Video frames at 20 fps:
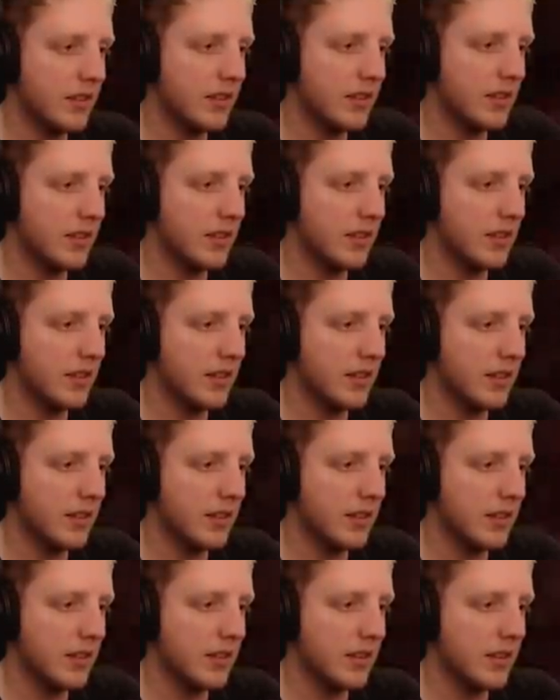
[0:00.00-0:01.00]

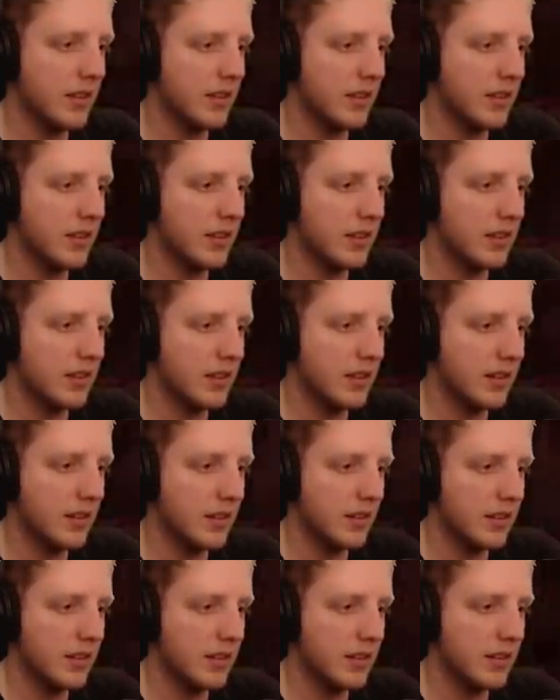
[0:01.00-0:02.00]

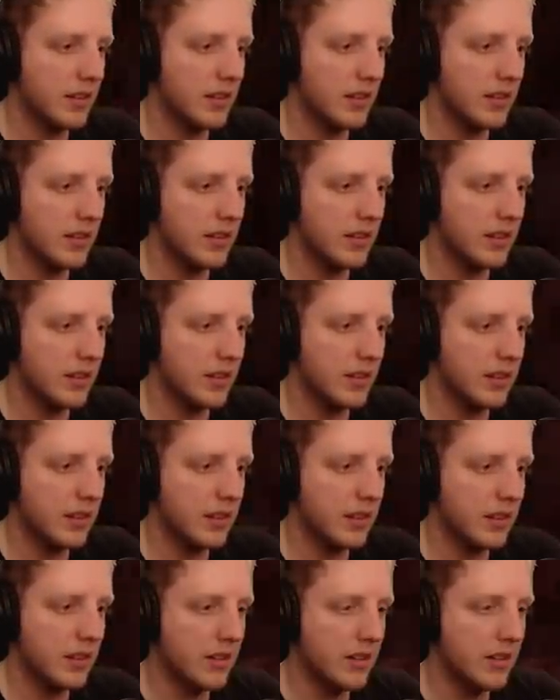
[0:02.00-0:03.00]

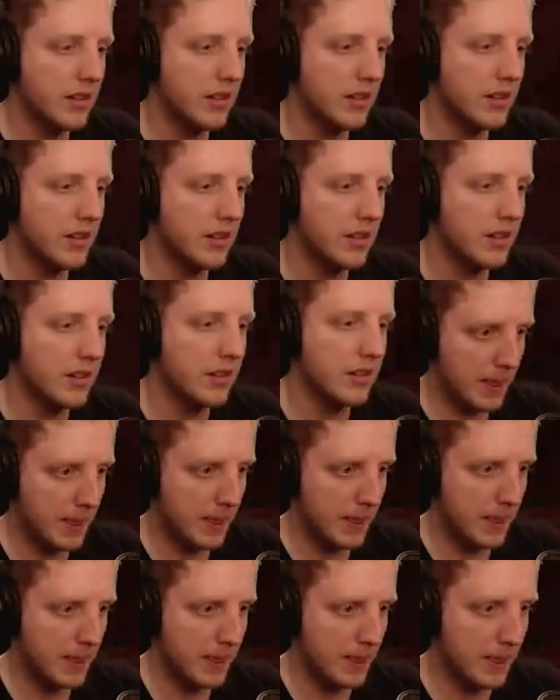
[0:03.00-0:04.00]

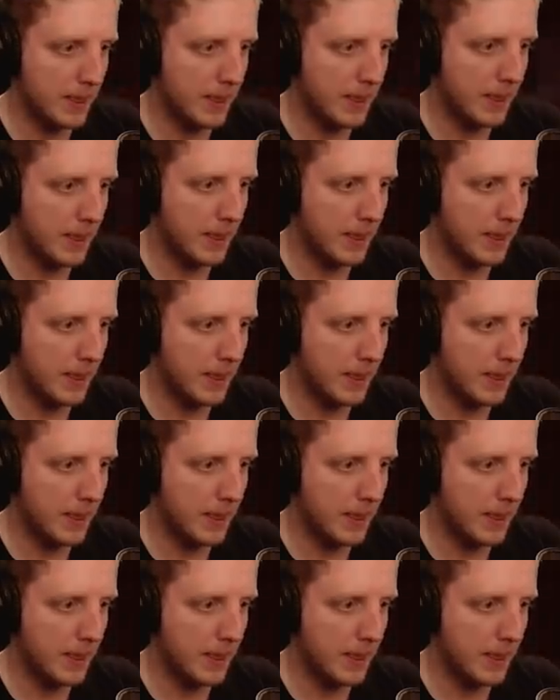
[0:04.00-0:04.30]
No one is speaking in this clip.